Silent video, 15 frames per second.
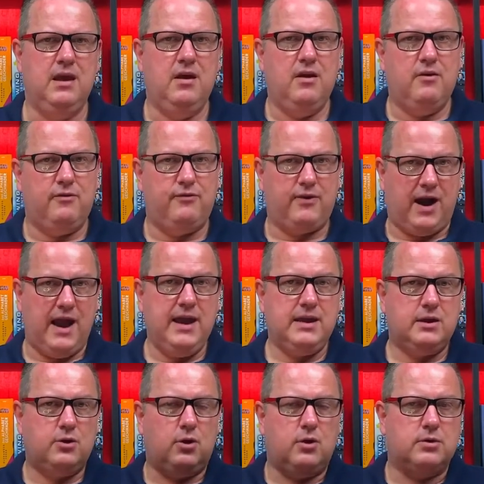Frey
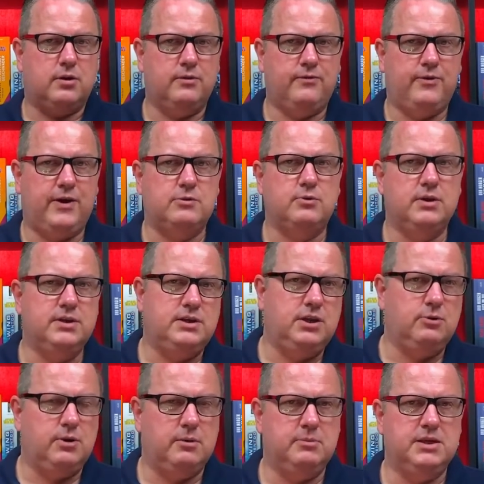called on Federal
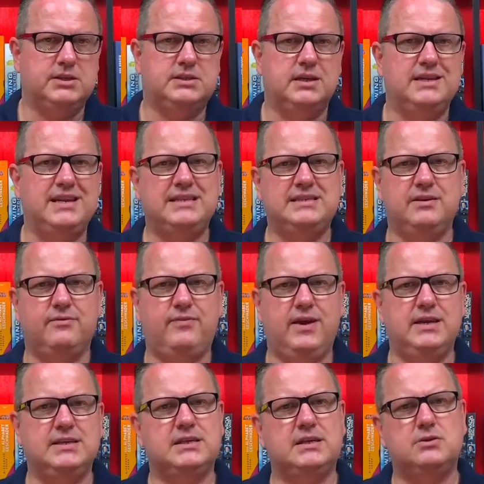Interior Minister Nancy
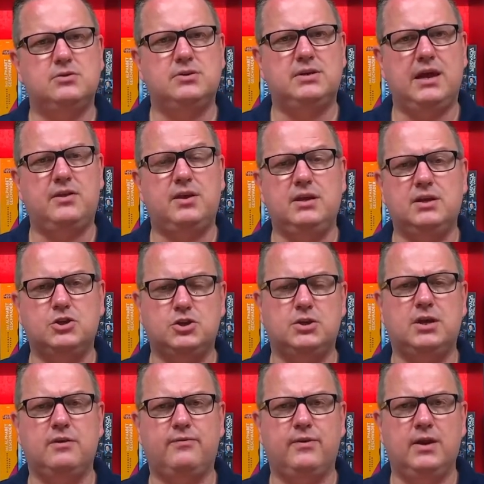Faeser to take the
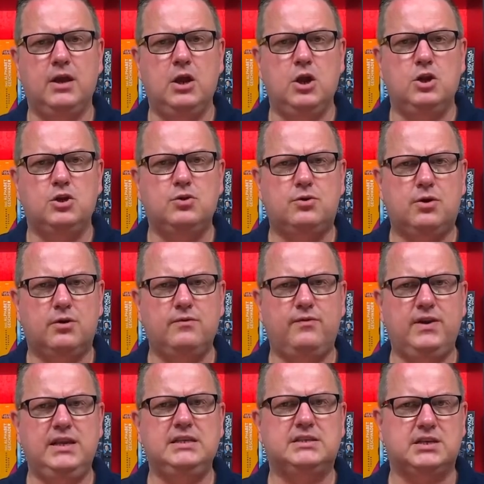initiative to
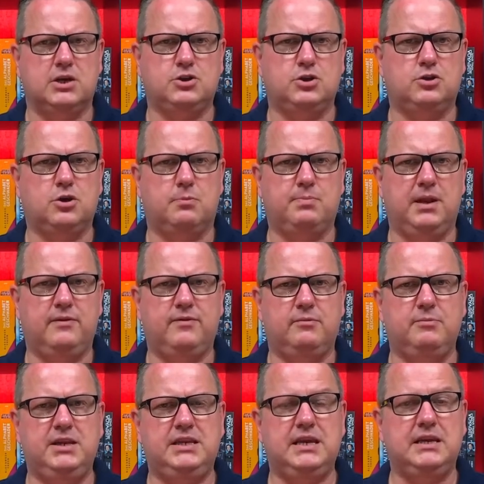convene such a top-level
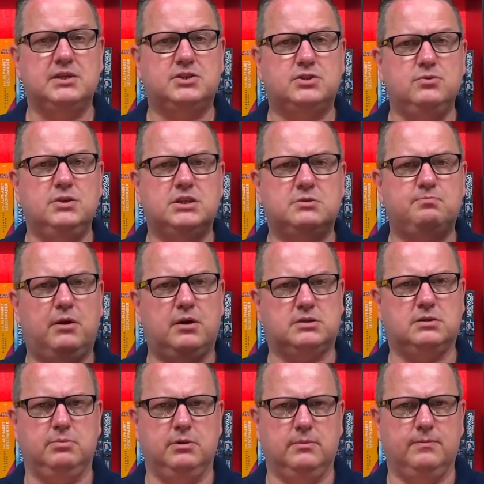meeting as soon as
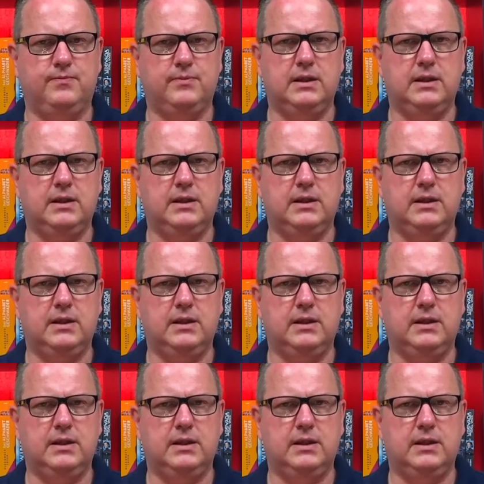possible.